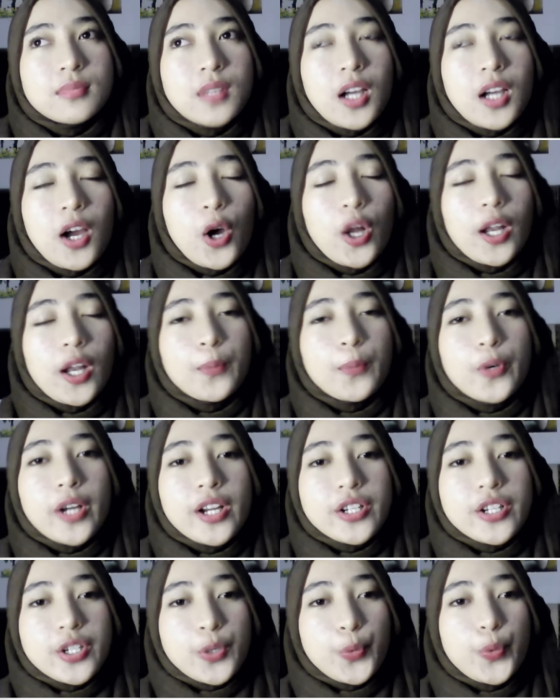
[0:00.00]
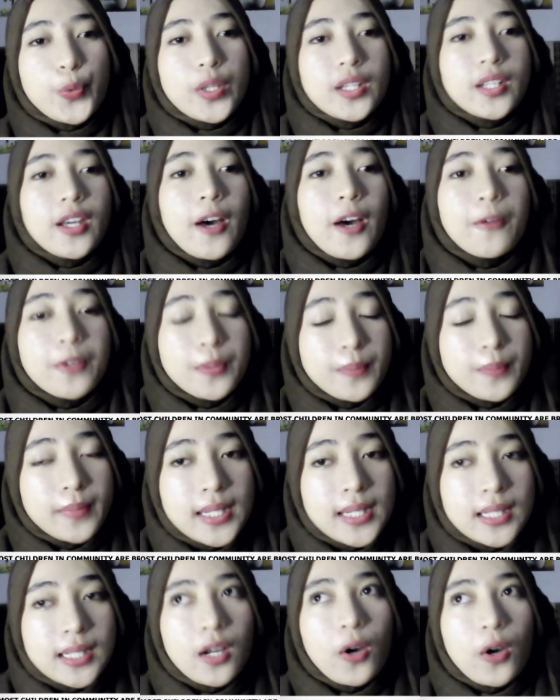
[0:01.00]
collaboration with
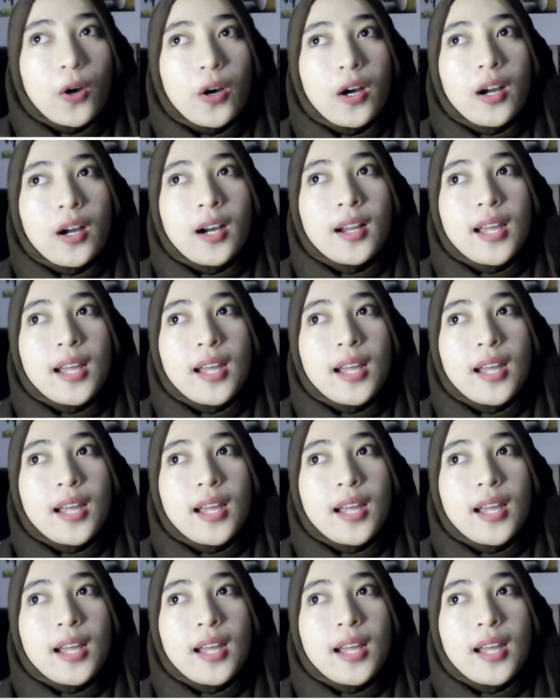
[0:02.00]
government or